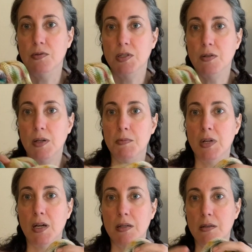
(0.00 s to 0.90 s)
so I'm
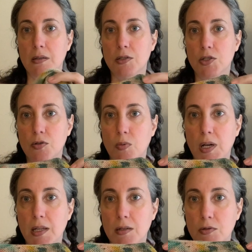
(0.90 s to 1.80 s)
not sure why
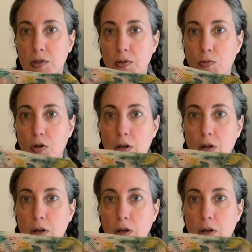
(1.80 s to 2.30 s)
they don't do it more